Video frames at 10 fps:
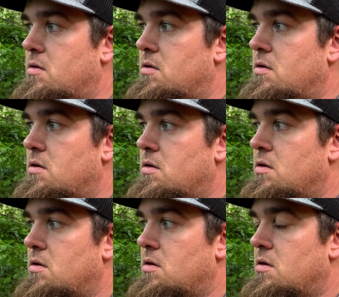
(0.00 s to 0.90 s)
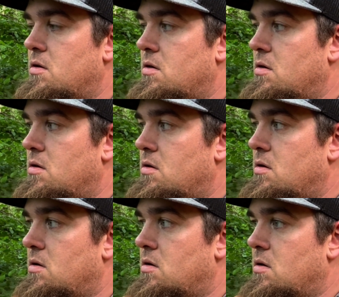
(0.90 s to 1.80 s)

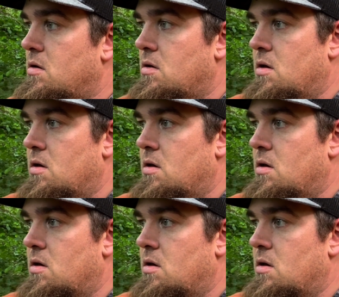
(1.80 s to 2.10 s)
(no one is talking)